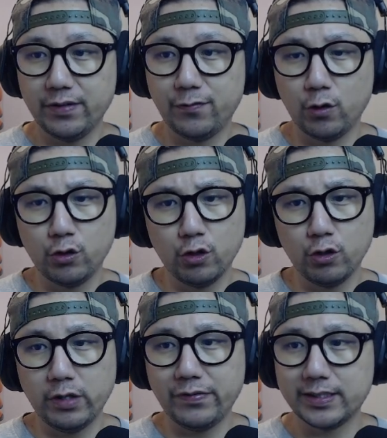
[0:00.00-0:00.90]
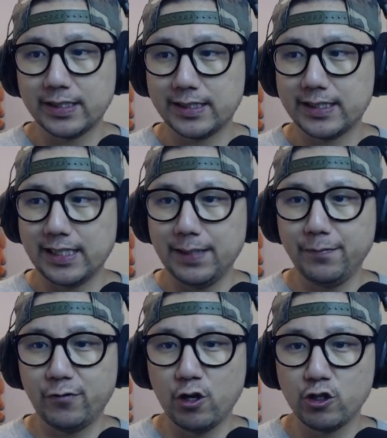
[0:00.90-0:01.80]
For you, if it's a Steam
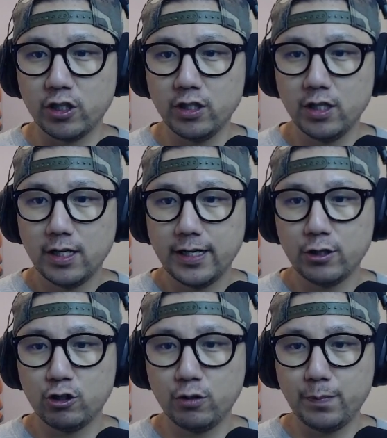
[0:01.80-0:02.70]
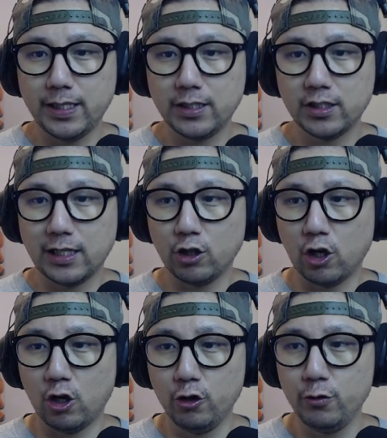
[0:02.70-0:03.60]
version, it should be inside your
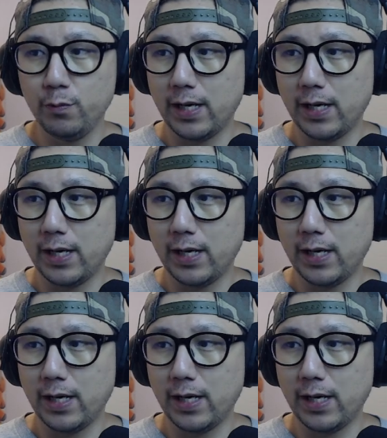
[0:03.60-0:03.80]
home.